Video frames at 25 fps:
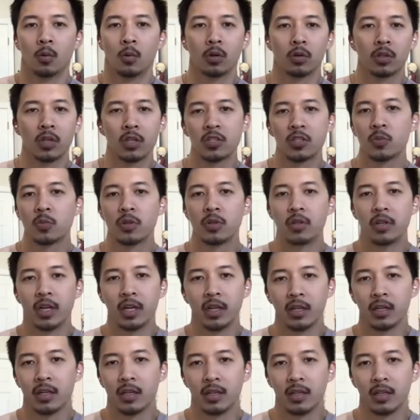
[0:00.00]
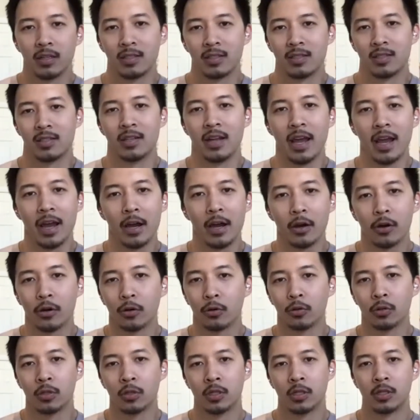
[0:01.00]
Well, customer data, it's
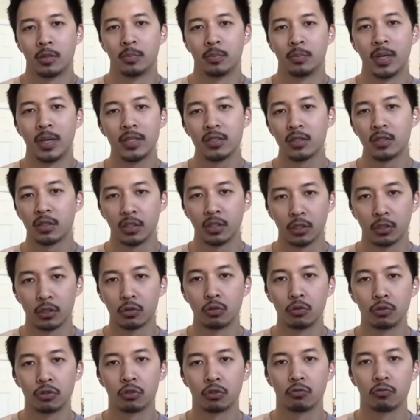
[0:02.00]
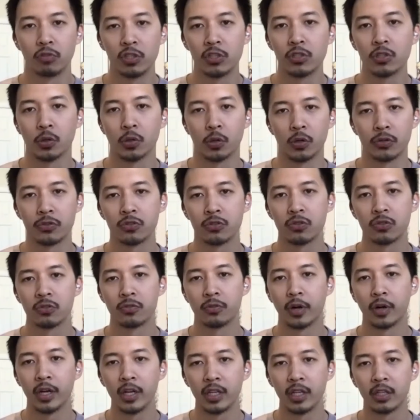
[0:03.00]
now basically a crucial resource
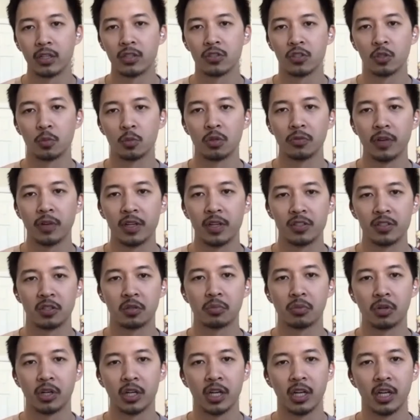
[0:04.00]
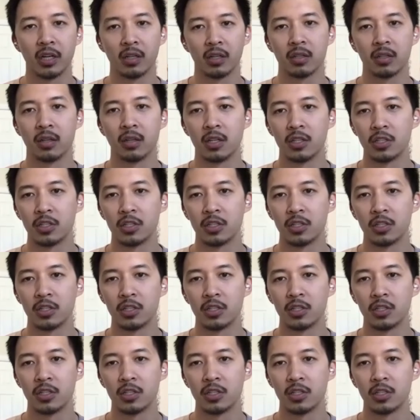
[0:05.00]
for any consumer facing brand.